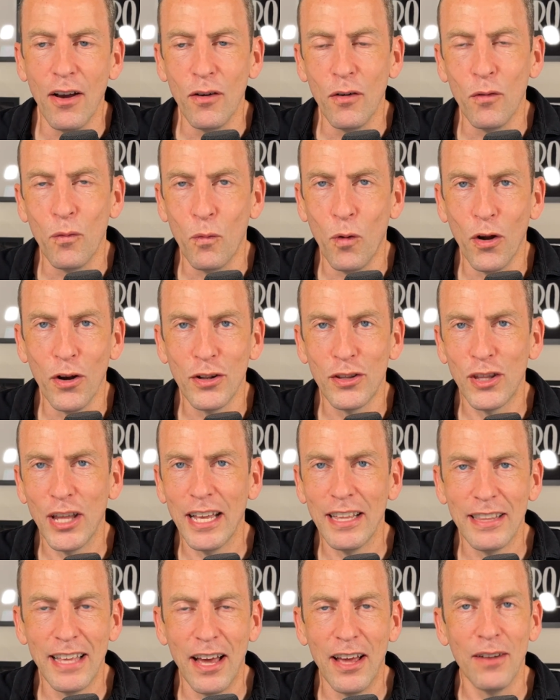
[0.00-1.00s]
One
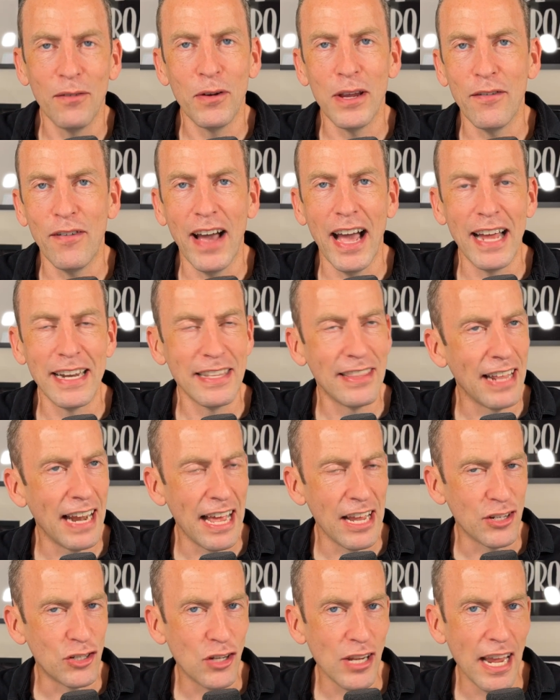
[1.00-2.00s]
thing that we've had in the
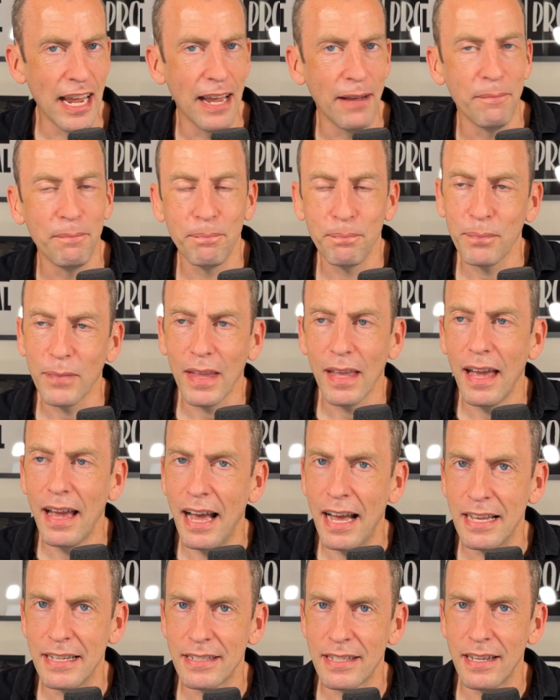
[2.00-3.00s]
last year
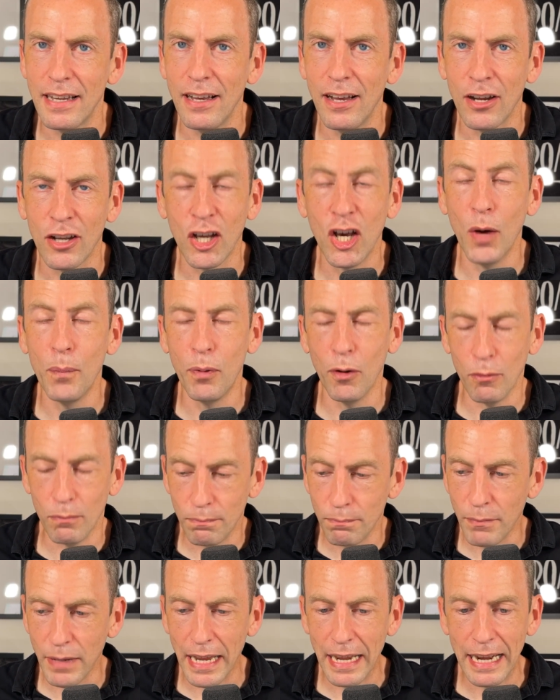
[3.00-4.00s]
as a couple,
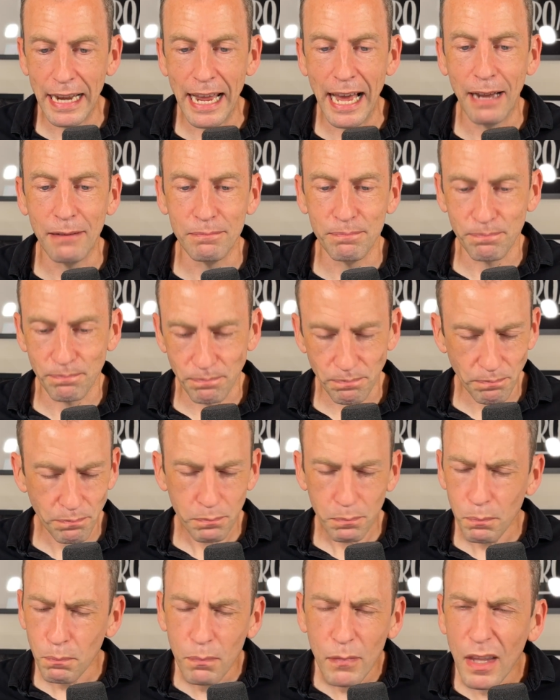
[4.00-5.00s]
me and Leanne,
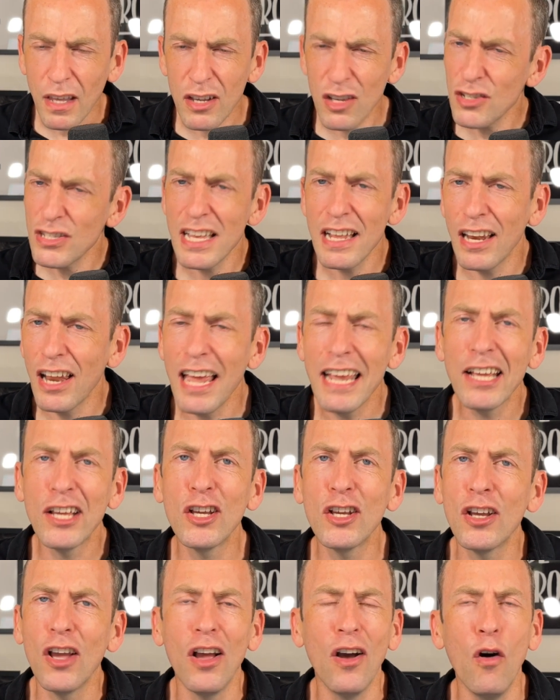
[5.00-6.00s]
because uh, like
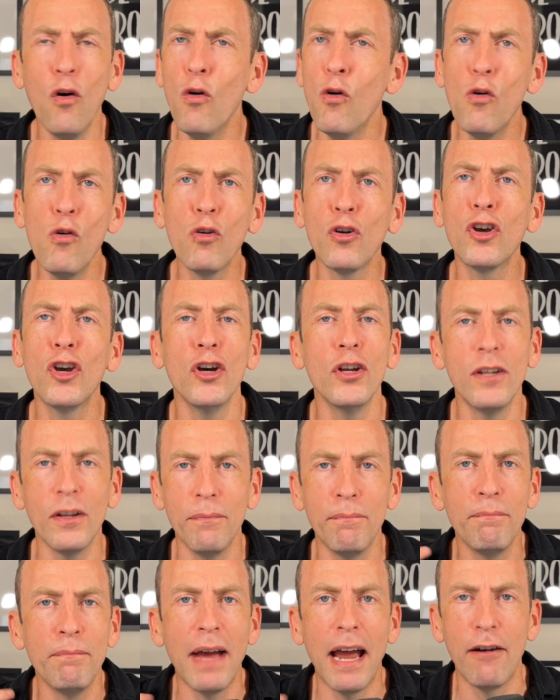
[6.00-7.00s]
all good
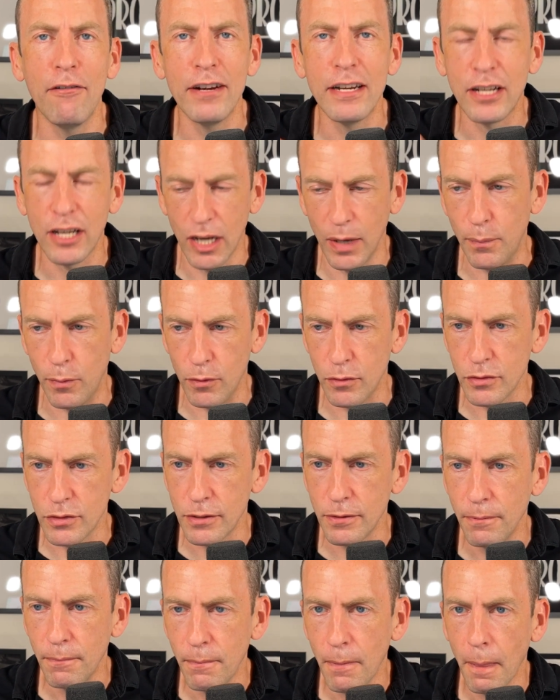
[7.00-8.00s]
married couples,
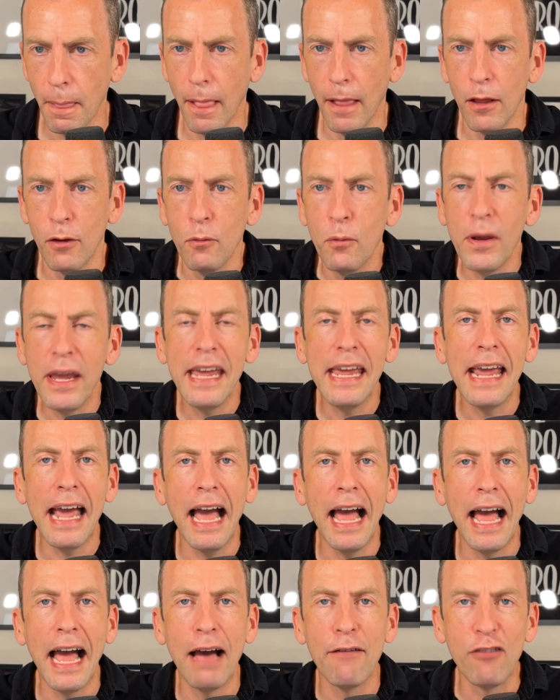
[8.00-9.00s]
we
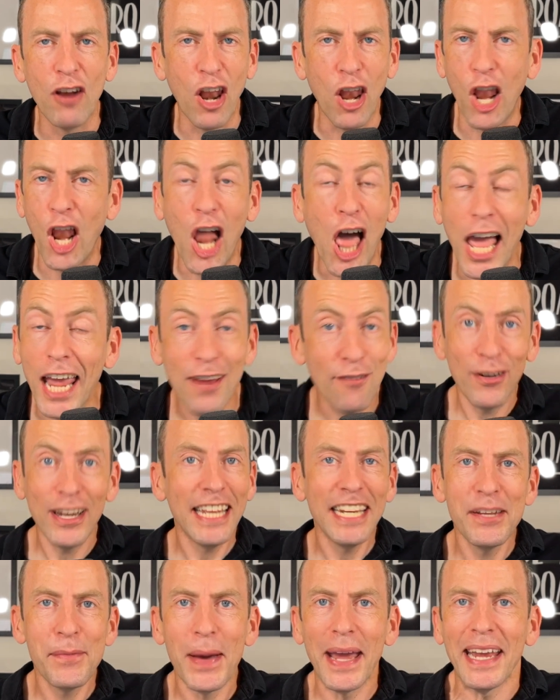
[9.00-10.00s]
have lively
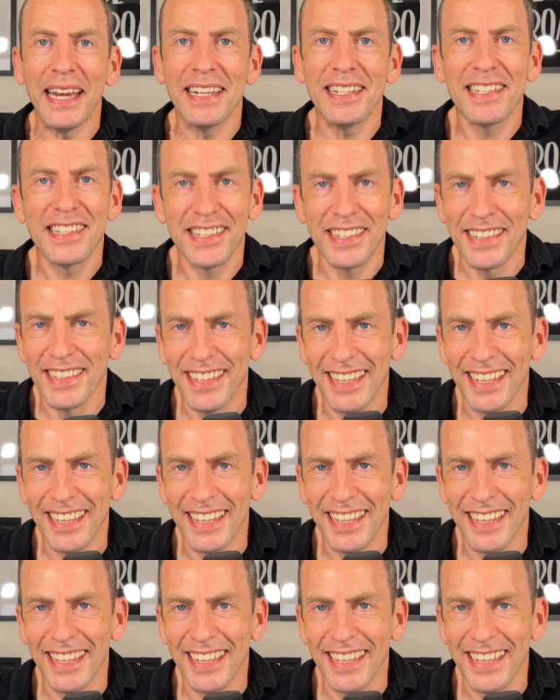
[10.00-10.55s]
debates